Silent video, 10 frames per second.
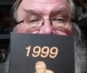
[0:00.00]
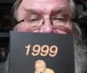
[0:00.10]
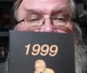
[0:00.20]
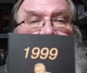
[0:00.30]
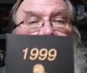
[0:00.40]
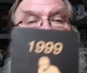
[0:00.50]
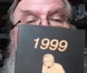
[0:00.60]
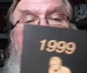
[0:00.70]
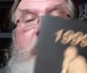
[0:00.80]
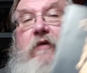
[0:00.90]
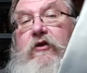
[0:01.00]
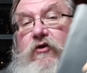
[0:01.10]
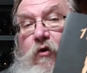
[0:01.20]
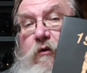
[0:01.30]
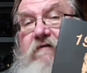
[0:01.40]
stuff from
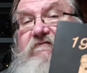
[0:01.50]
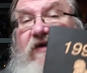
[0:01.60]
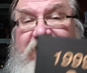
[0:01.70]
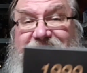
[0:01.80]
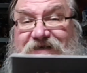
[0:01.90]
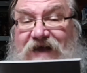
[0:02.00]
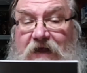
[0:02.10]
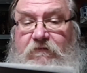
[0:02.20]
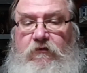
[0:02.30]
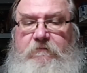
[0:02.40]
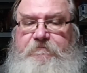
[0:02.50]
Noah Van Sciver,